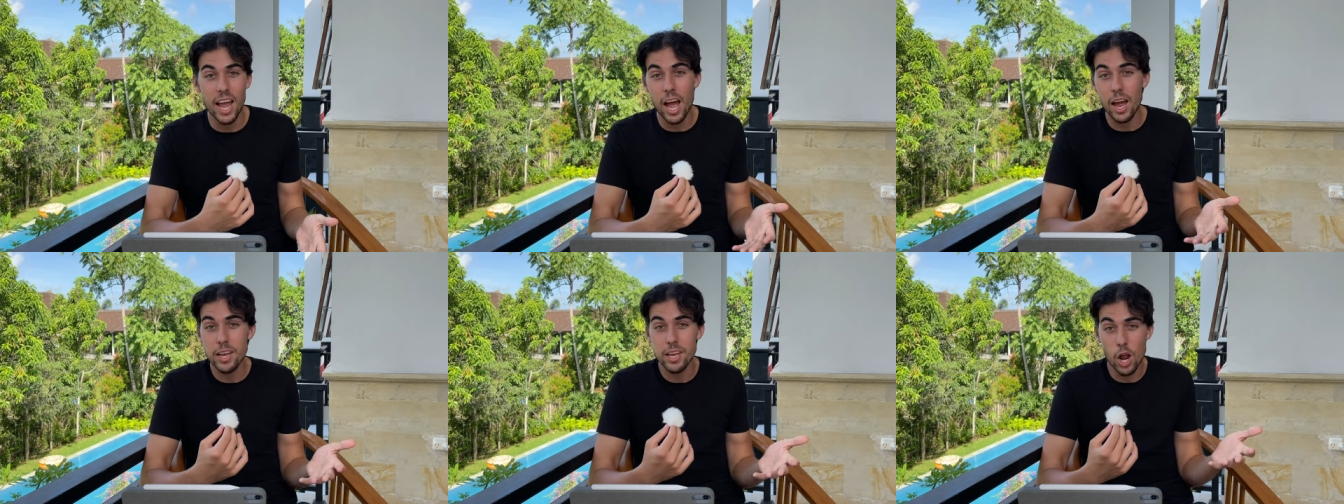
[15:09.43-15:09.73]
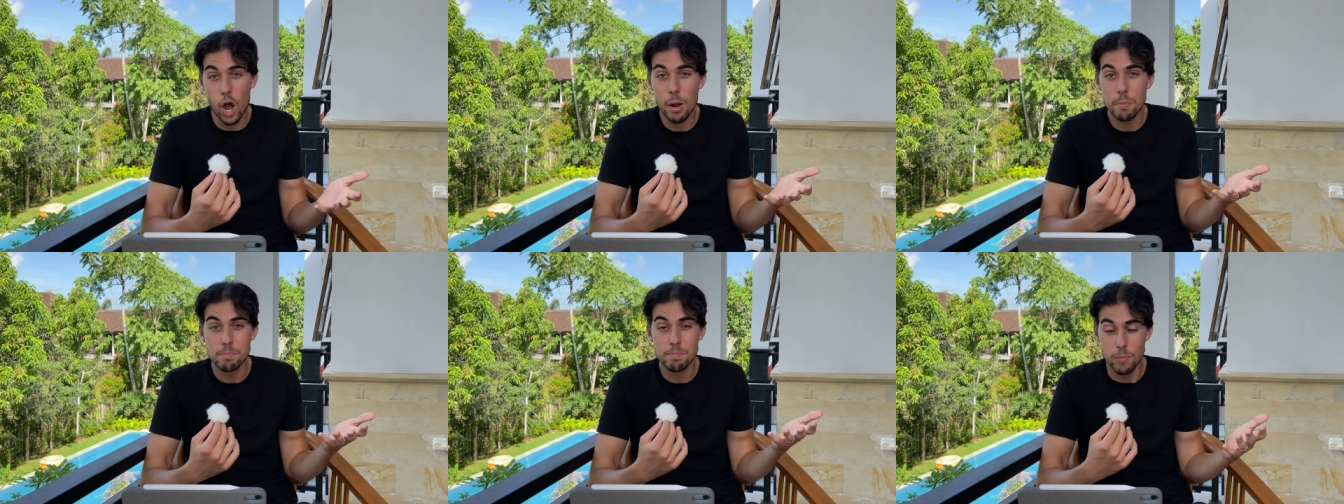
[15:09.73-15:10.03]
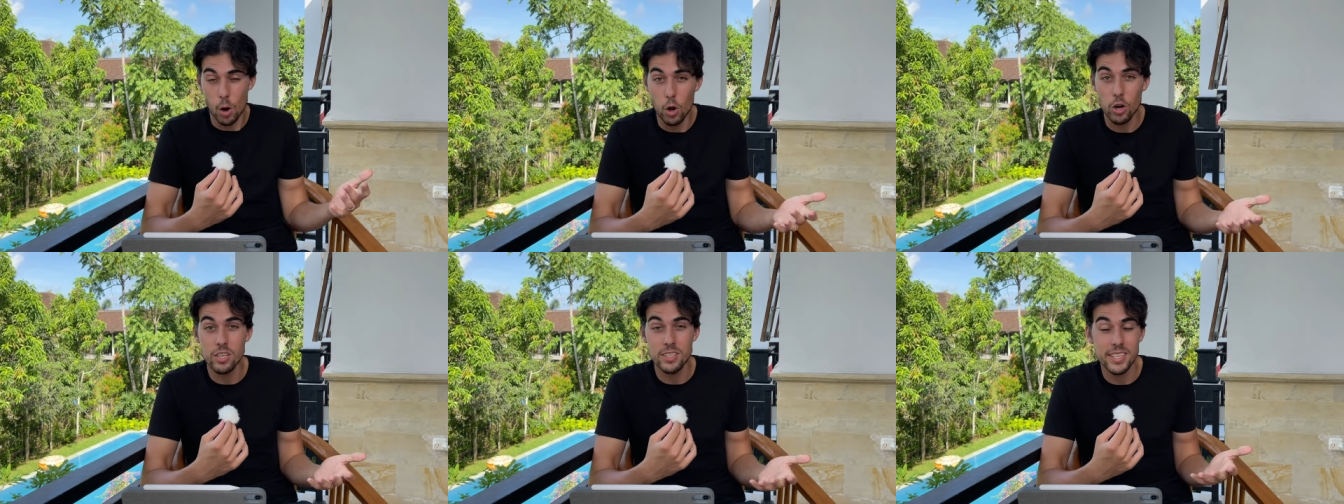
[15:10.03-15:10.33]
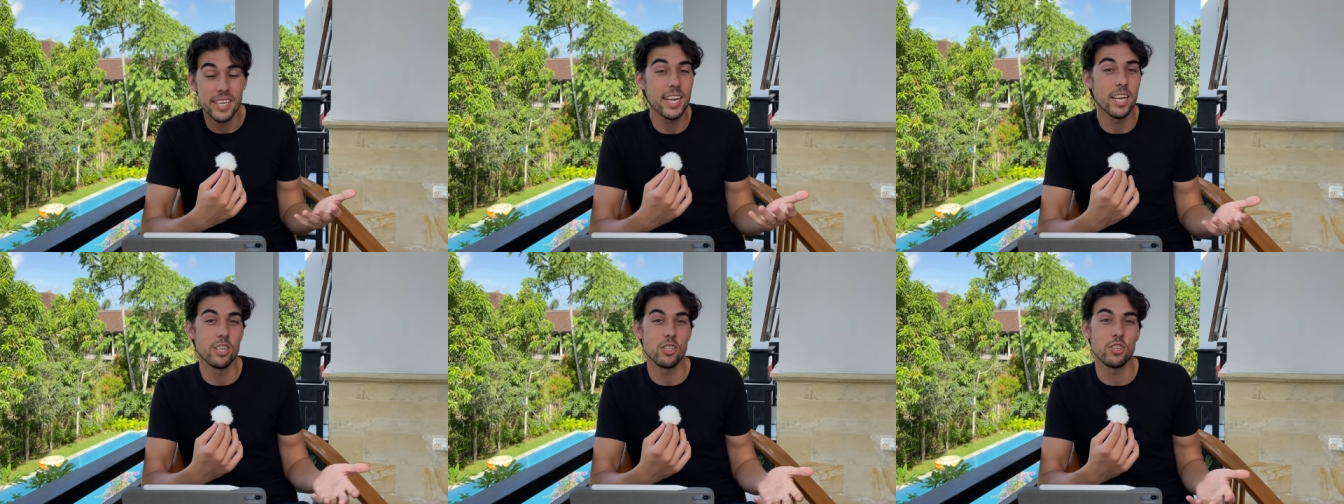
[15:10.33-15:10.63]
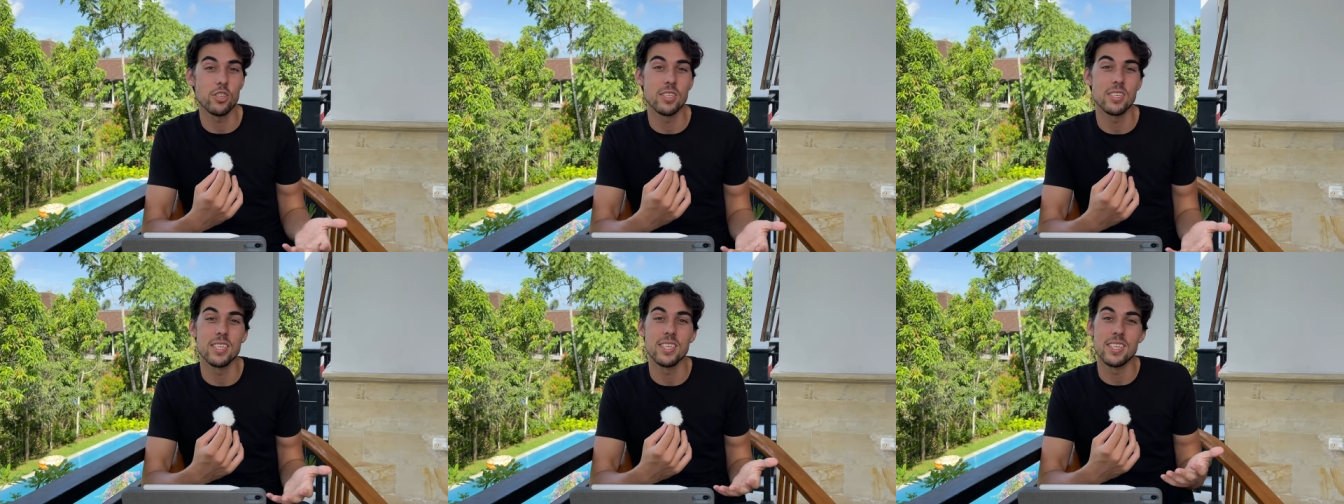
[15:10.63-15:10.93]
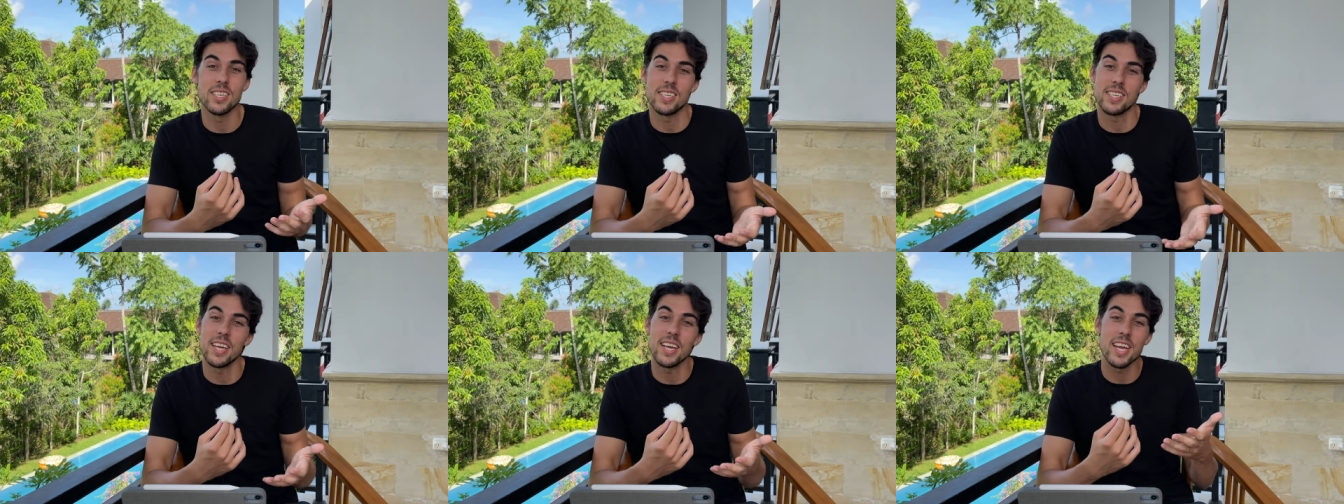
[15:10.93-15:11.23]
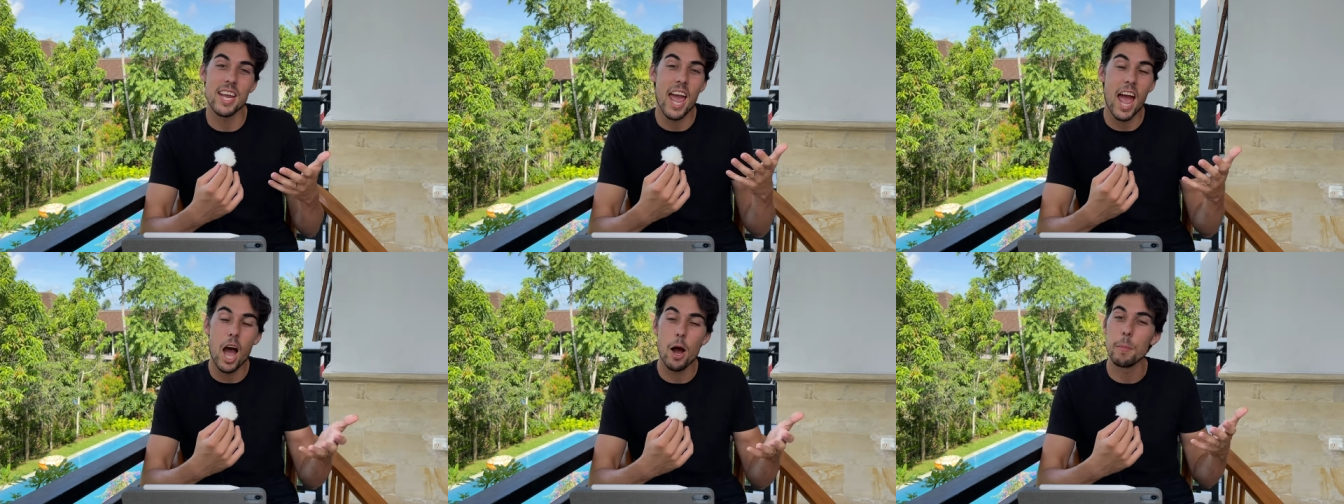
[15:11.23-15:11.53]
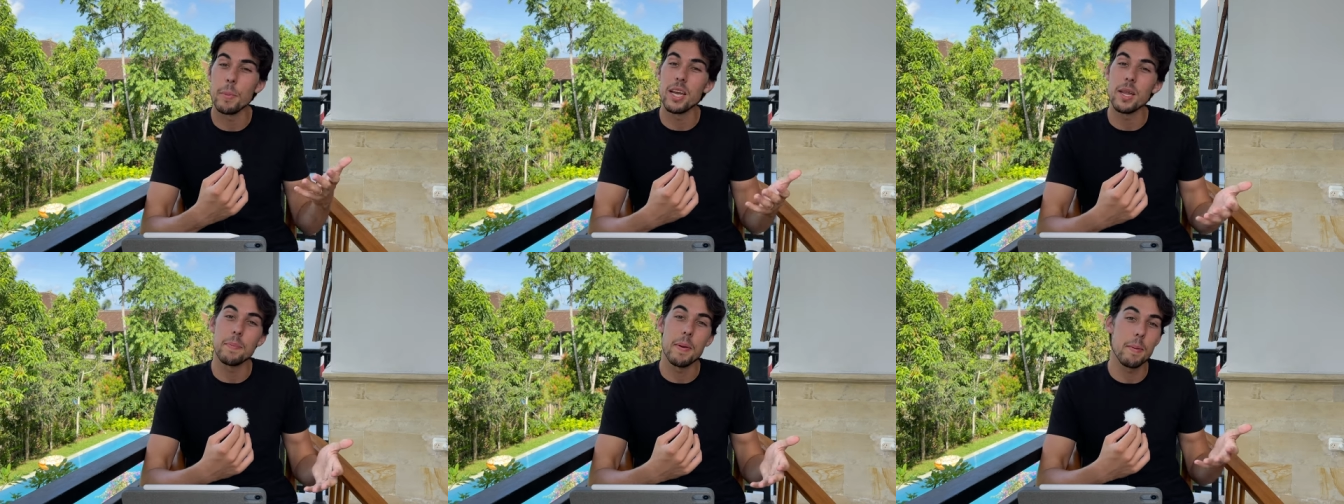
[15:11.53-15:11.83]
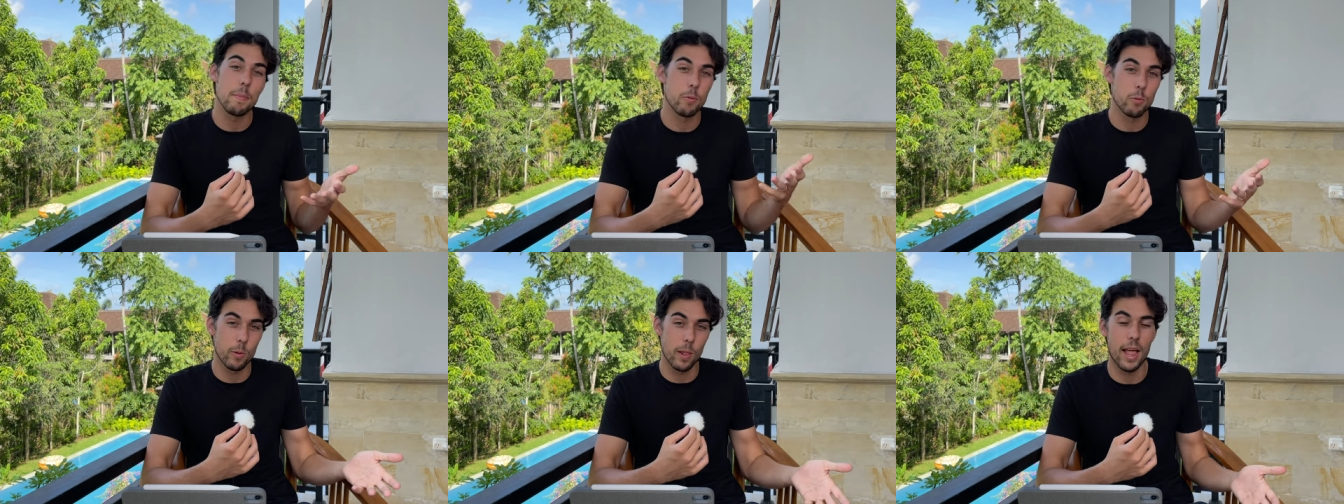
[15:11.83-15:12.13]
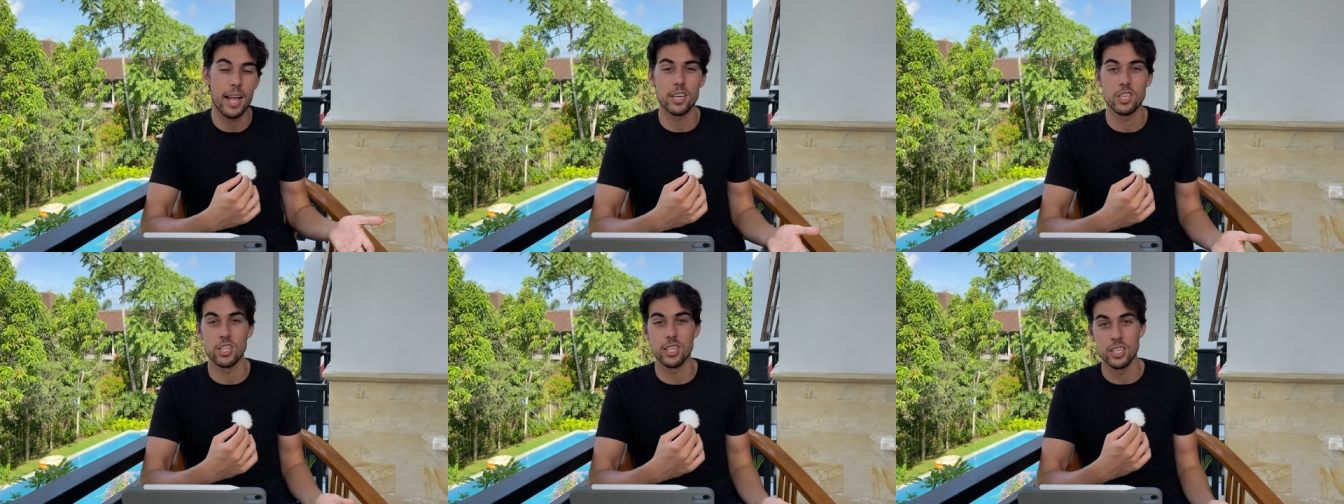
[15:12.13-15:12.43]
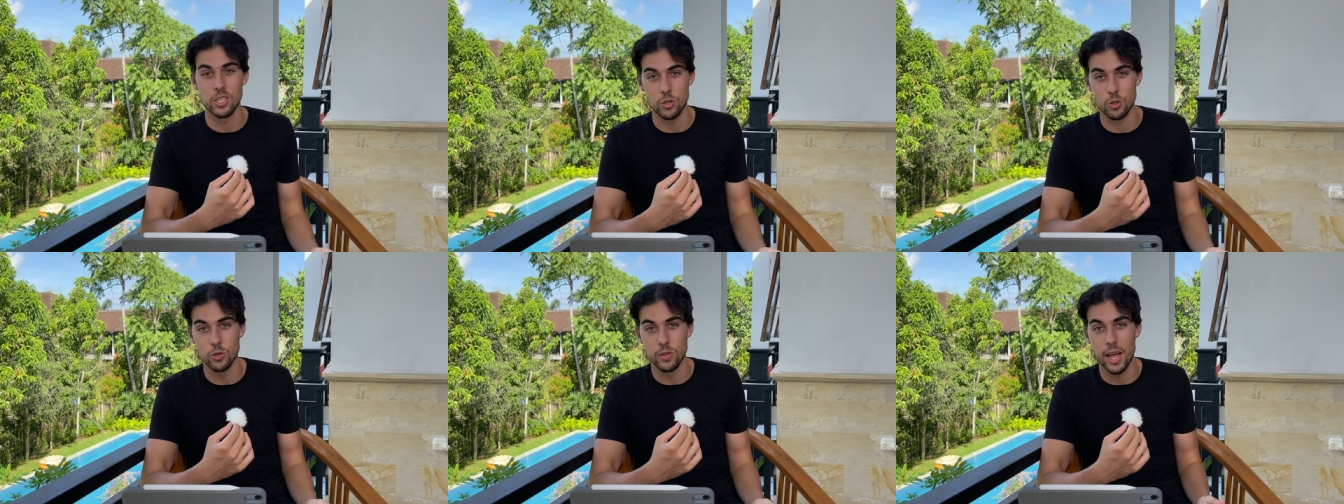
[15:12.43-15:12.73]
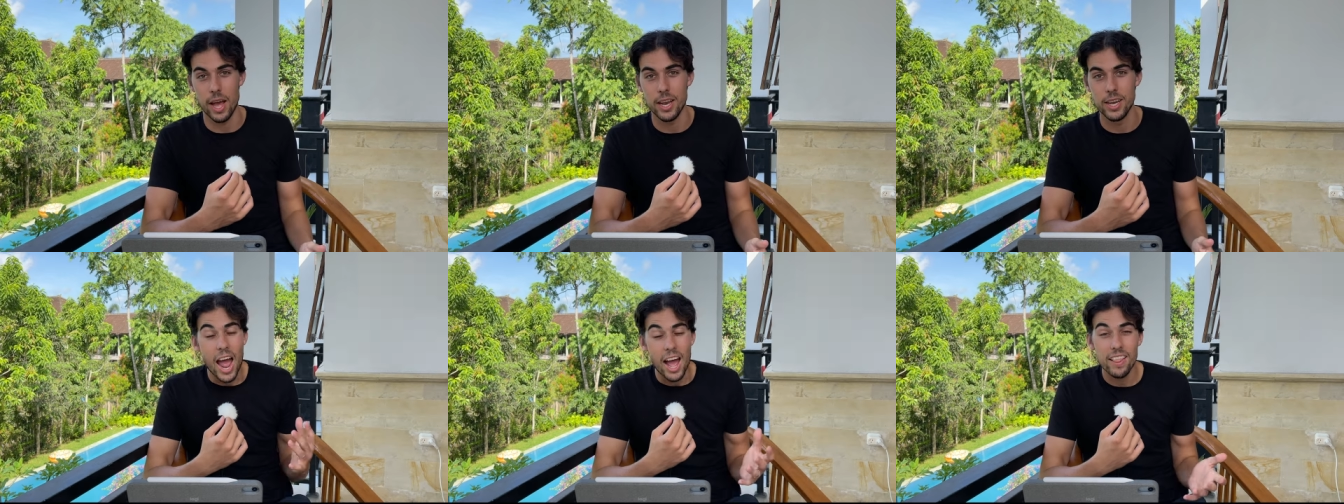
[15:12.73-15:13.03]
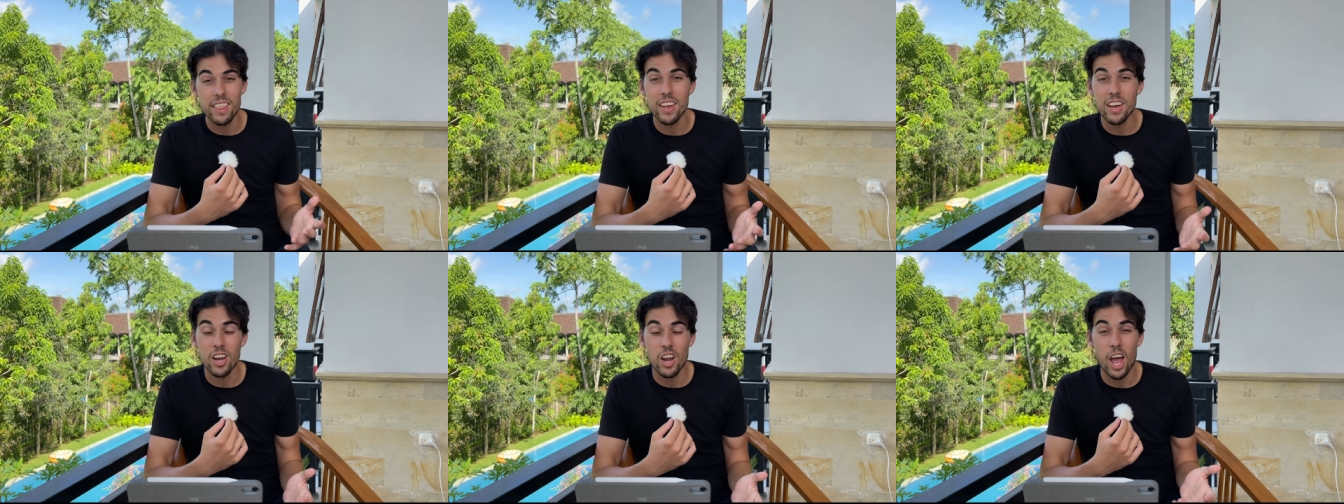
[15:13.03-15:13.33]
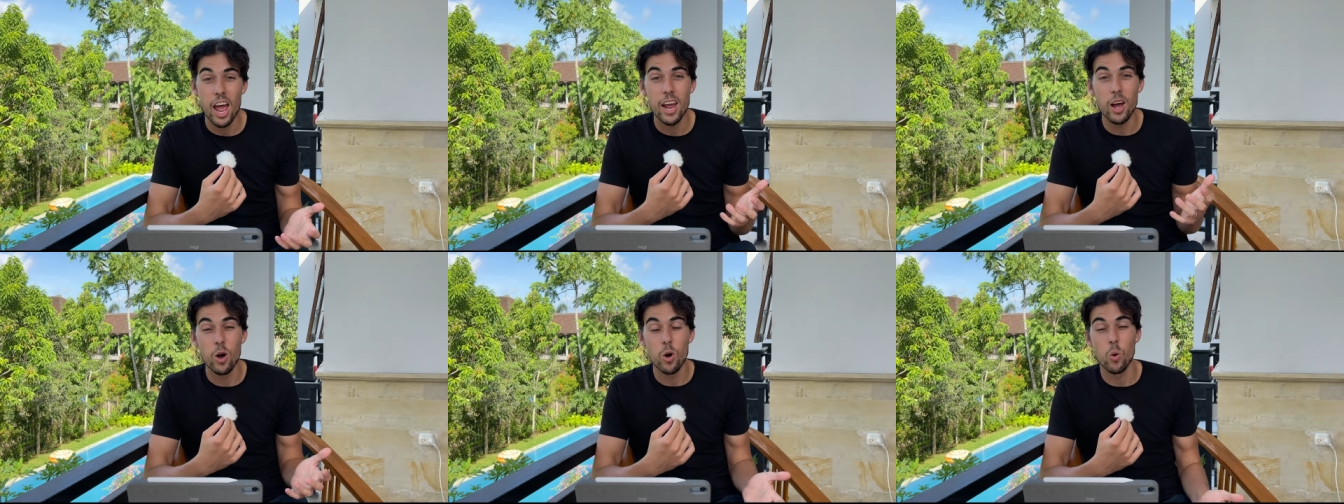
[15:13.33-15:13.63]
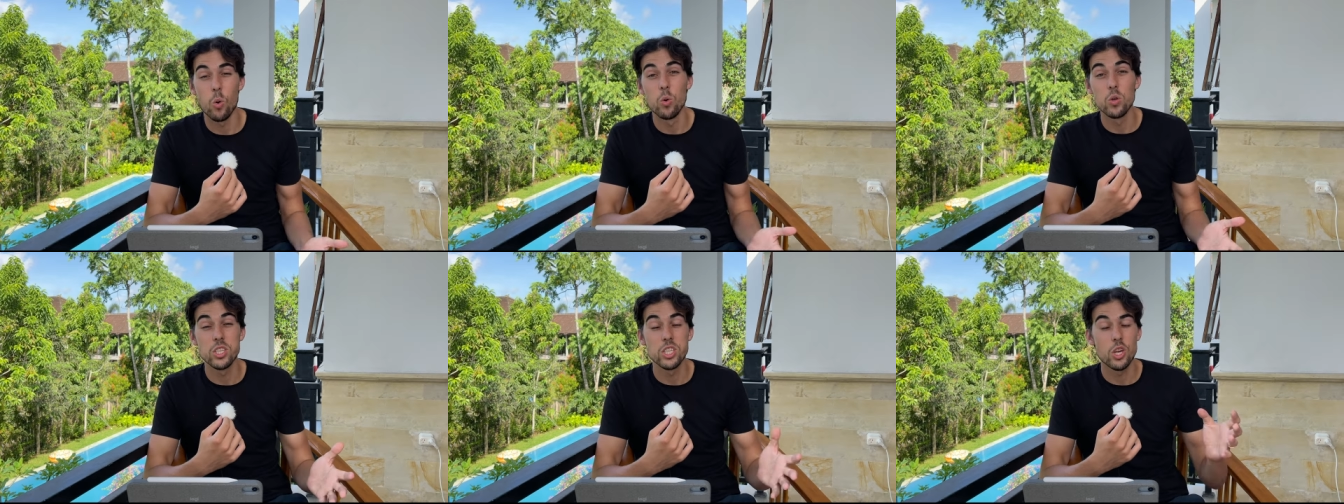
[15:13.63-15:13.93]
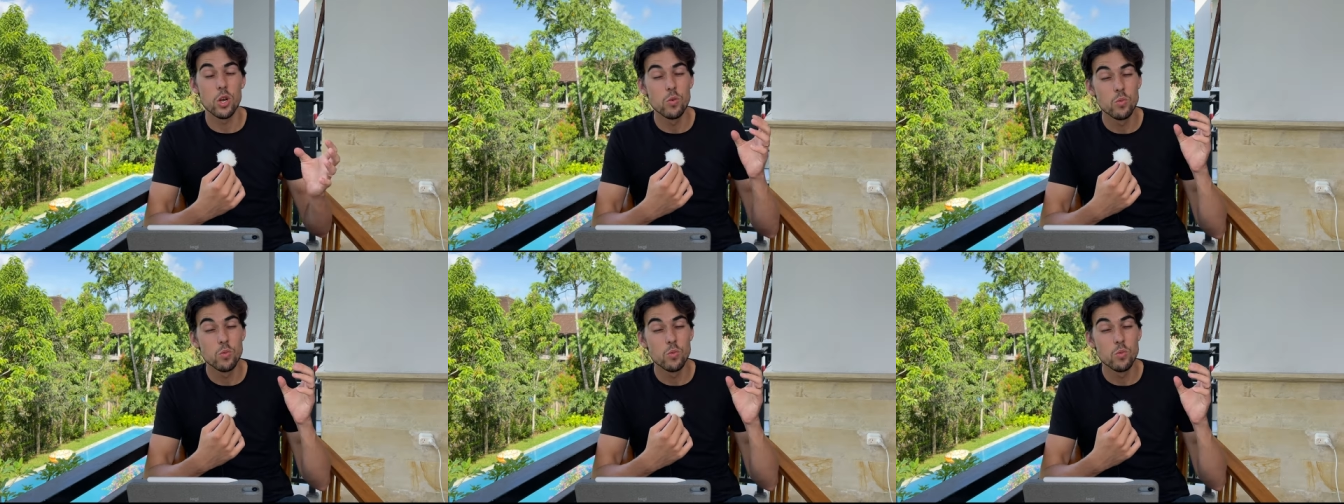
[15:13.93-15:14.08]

And I'm honestly interested to see how many people will actually do that. Alan and I are also